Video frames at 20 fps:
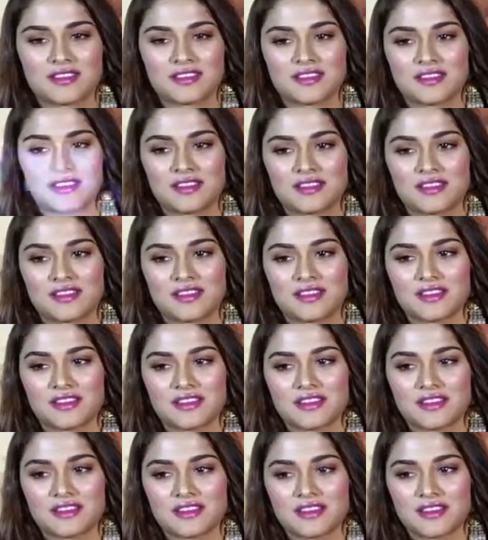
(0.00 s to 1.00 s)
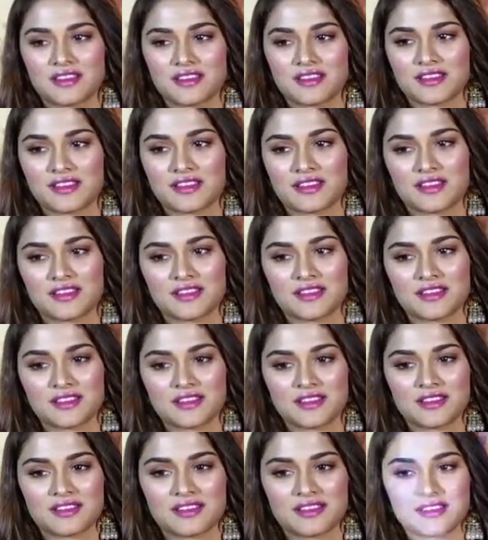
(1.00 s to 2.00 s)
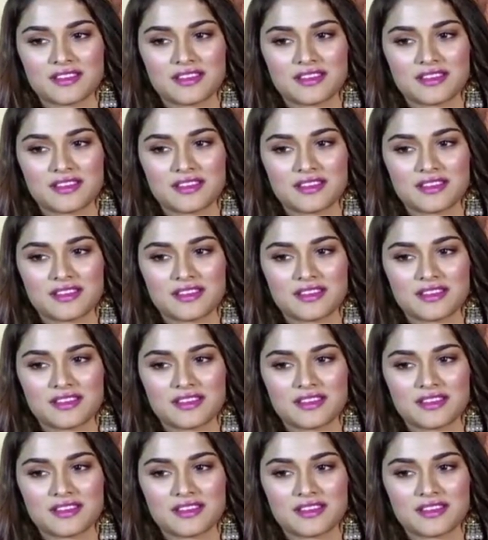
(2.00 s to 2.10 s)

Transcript: [no speech]